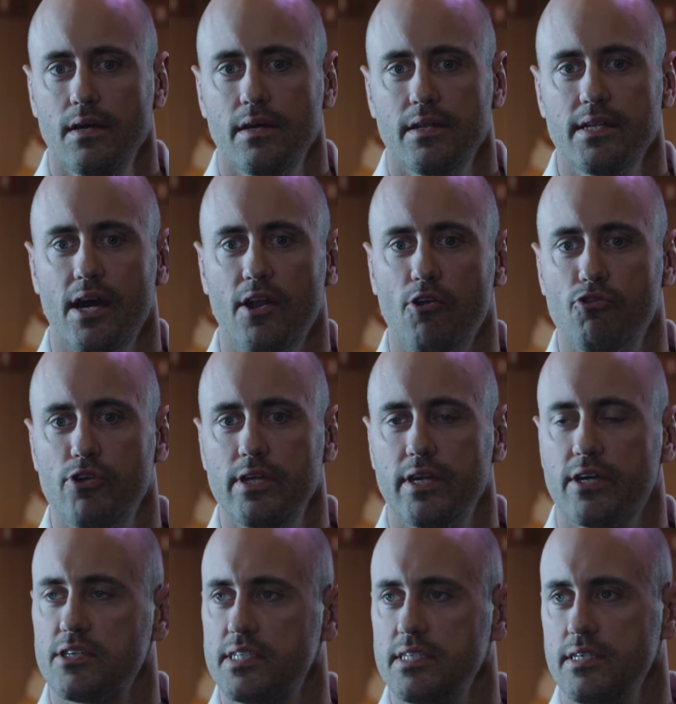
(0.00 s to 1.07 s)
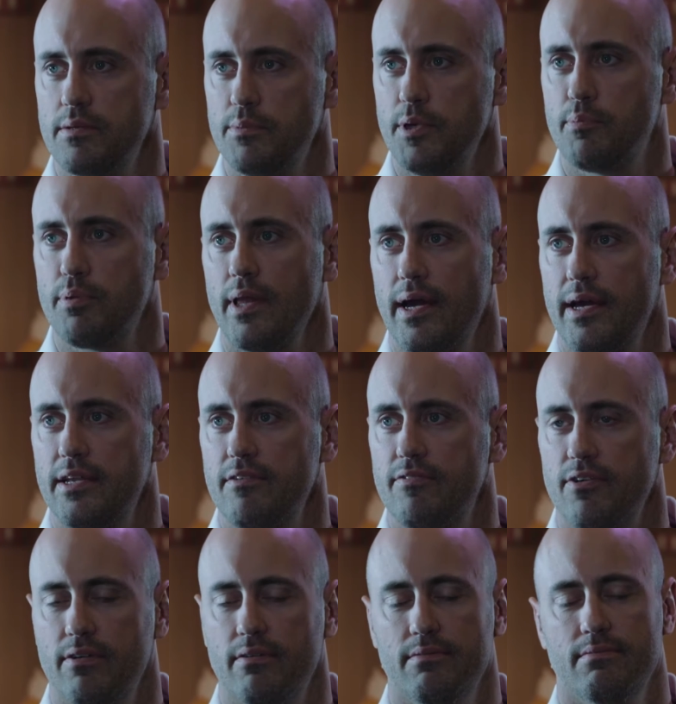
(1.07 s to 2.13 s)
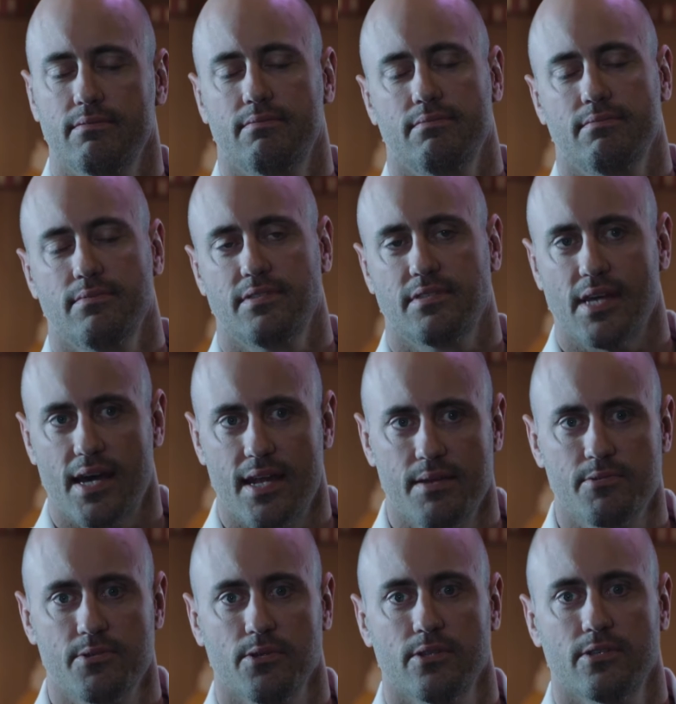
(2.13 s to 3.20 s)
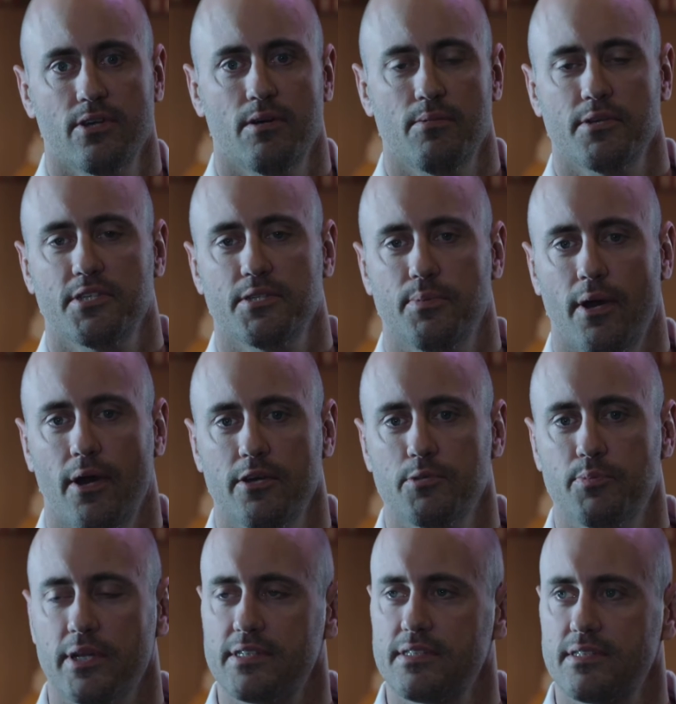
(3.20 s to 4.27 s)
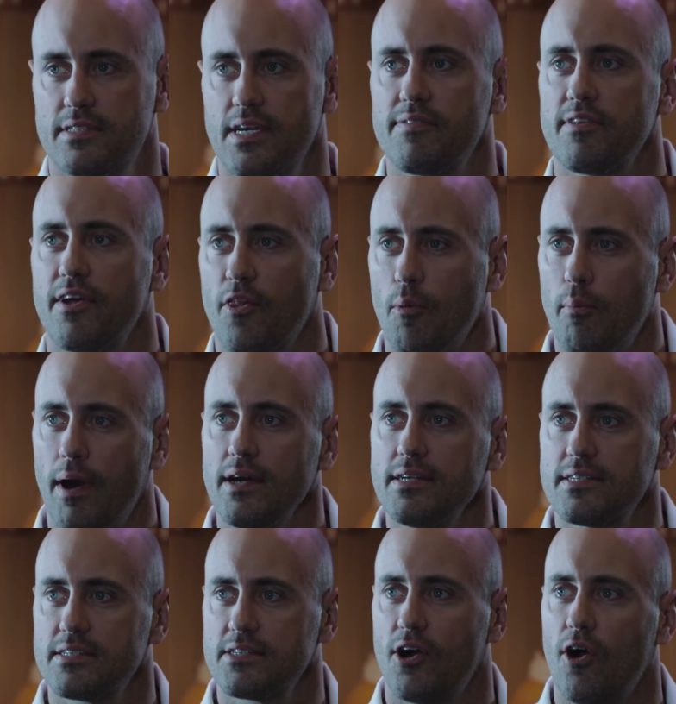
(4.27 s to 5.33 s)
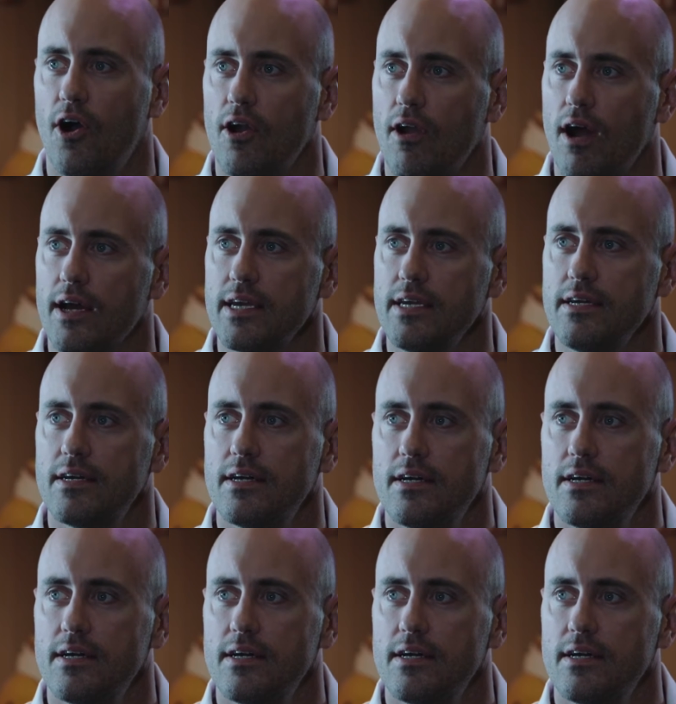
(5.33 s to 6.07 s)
No, not really, because you play in different stadiums all the time, I suppose, but it's definitely on the bus, there's a hierarchy.